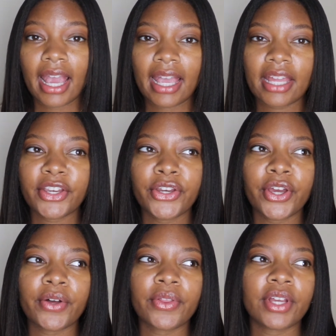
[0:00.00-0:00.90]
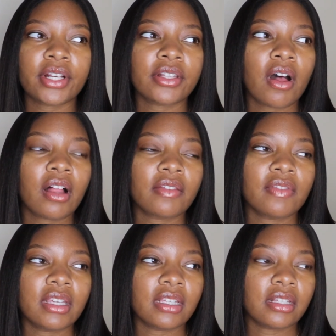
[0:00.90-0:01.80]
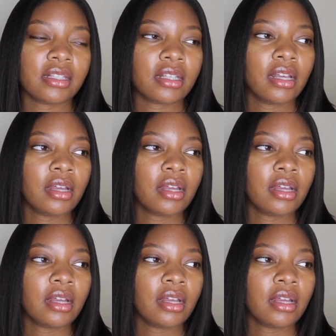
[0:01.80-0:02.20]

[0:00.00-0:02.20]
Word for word: and you know there's all of these